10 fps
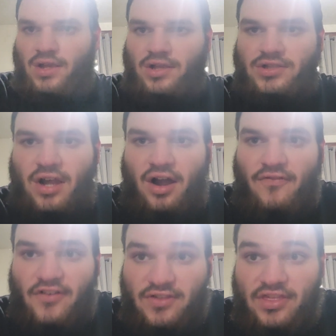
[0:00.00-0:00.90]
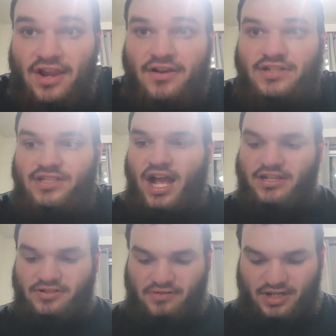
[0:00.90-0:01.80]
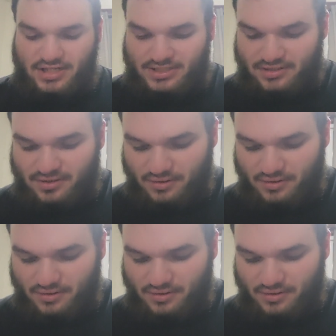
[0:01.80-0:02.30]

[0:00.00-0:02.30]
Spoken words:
So for their accessories